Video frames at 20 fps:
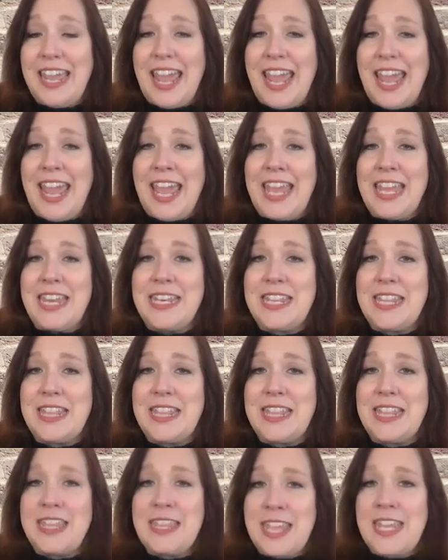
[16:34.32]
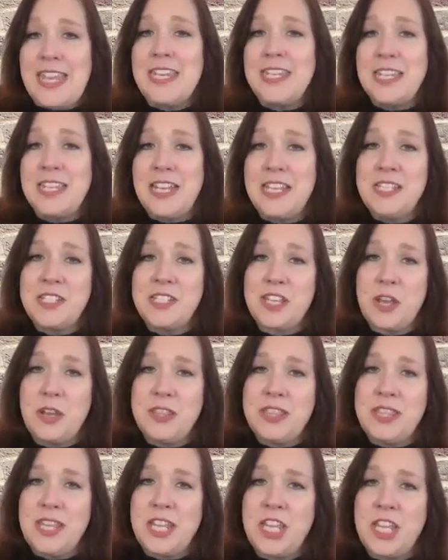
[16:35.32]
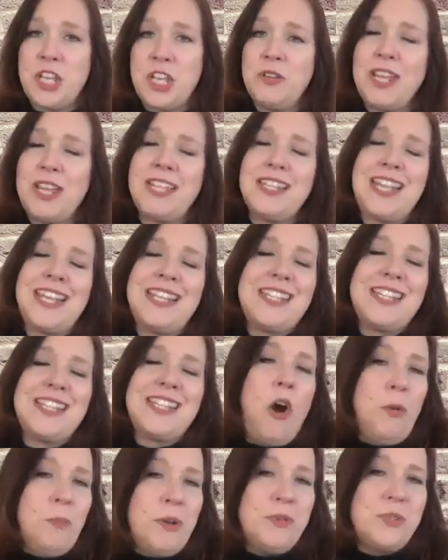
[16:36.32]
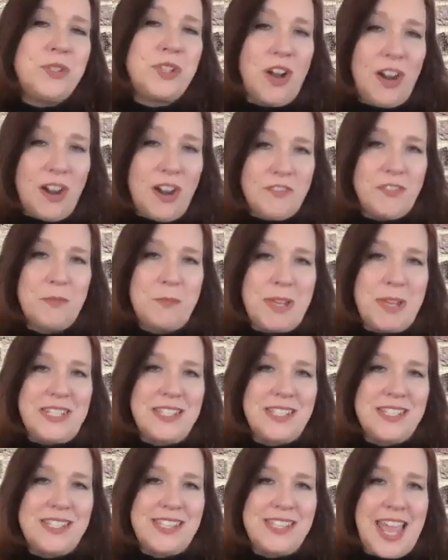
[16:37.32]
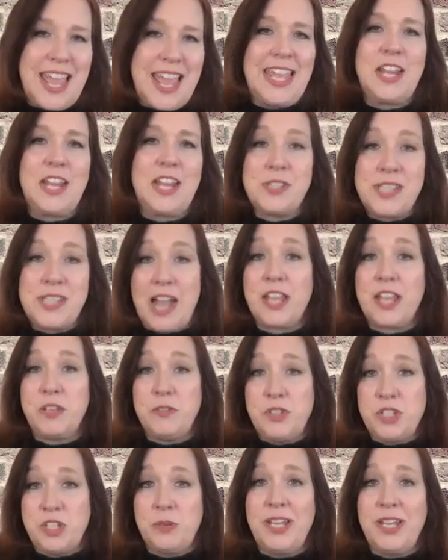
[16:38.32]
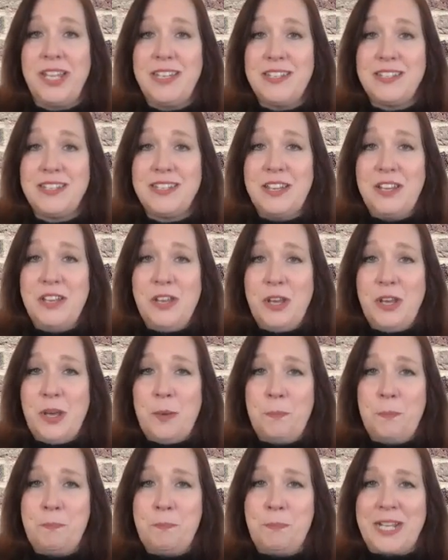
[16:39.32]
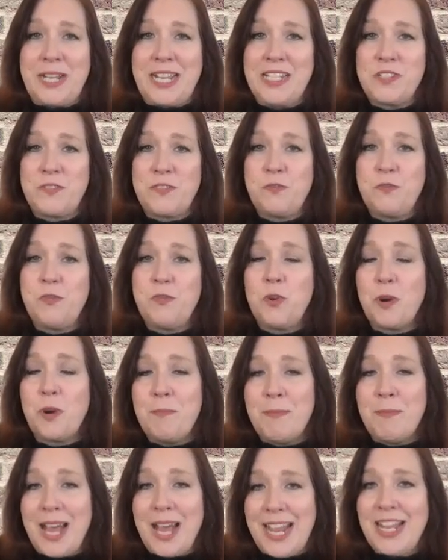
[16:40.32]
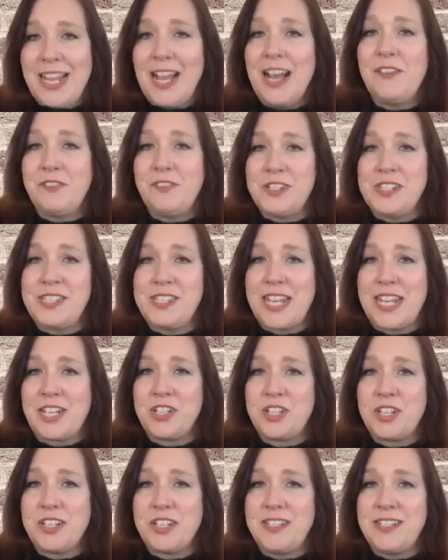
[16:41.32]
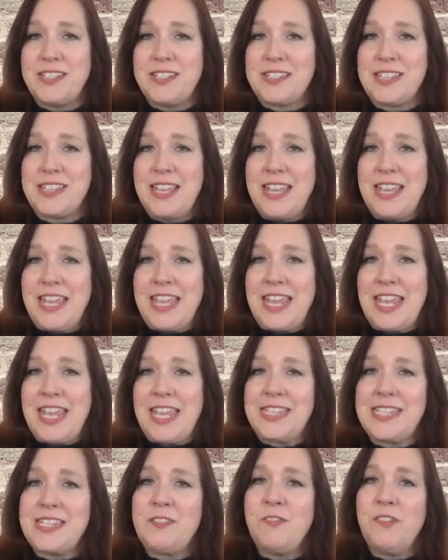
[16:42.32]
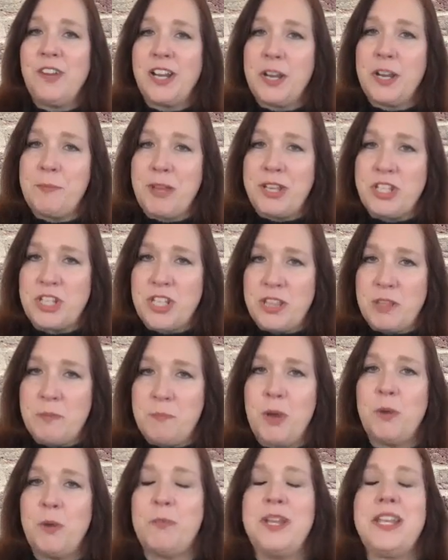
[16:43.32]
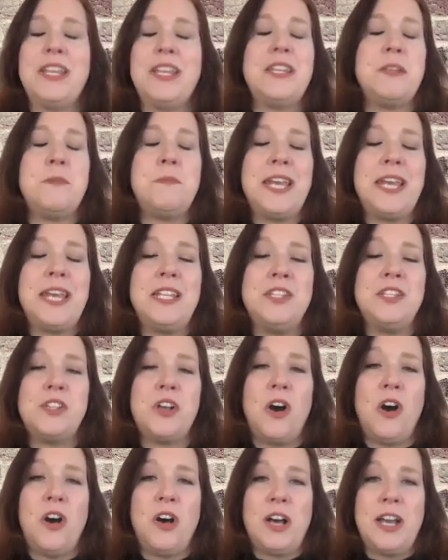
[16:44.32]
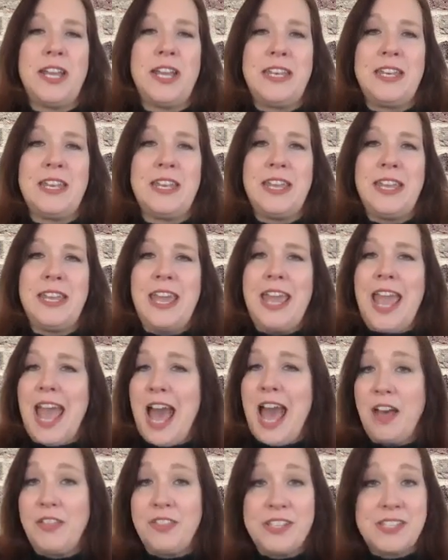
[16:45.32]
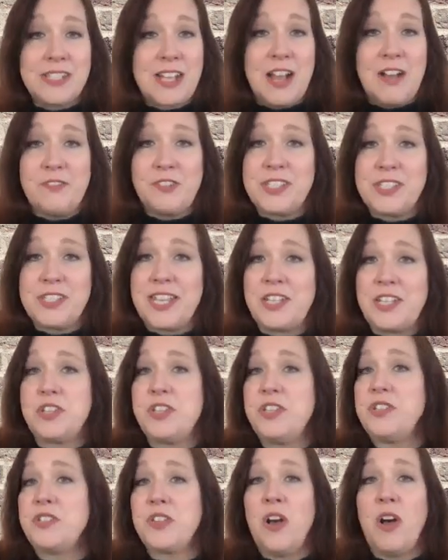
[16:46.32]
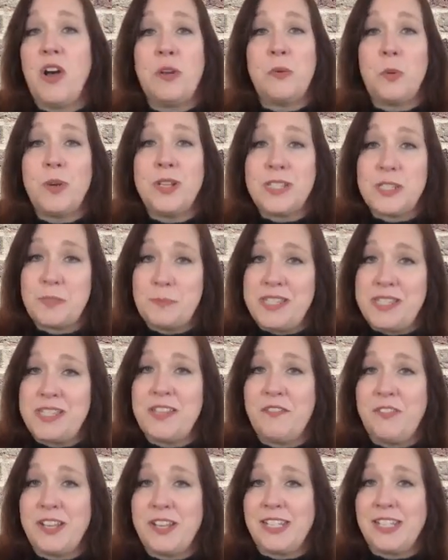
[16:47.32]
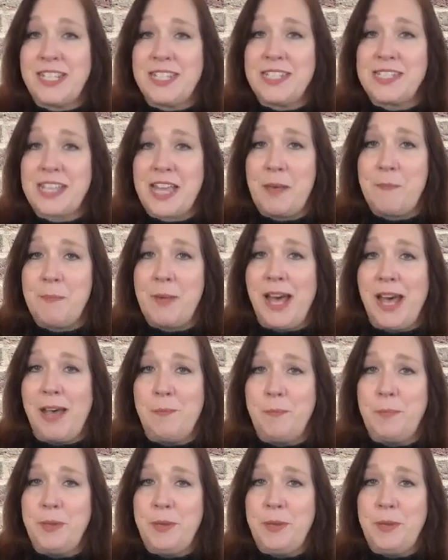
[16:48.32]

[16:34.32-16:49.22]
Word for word: And then it does go, you, it, it's almost hard for me to say, here's how you do it. Because for my conversations, it's very much in the moment. It depends on how this conversation has gone, what specifically has come up